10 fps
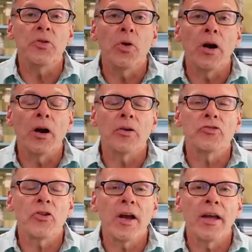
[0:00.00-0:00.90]
you are
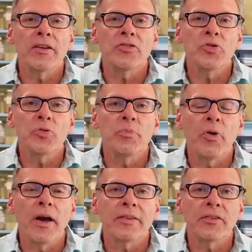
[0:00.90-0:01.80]
trying to
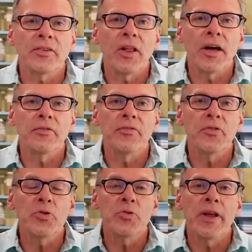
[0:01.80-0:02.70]
process a lot of
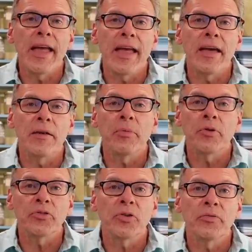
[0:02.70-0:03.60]
food and
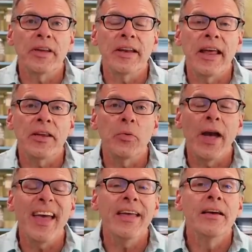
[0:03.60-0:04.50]
preserve it in any
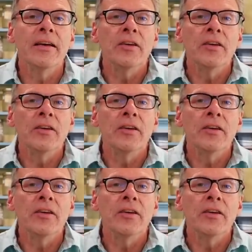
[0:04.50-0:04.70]
way.